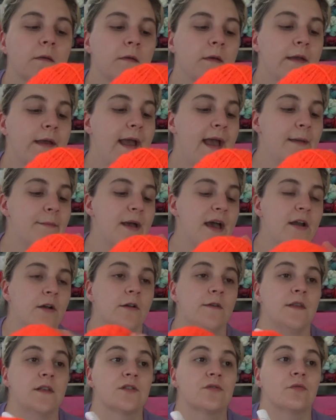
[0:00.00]
hat
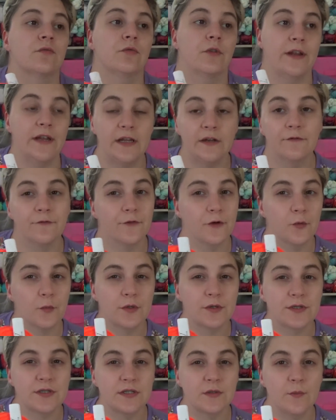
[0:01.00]
pattern that's written for
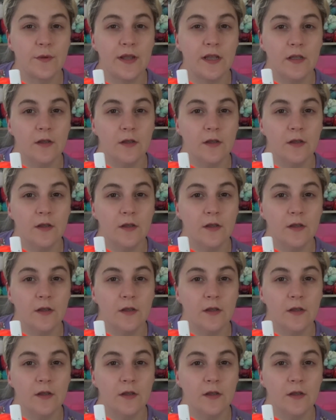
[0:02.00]
worsted weight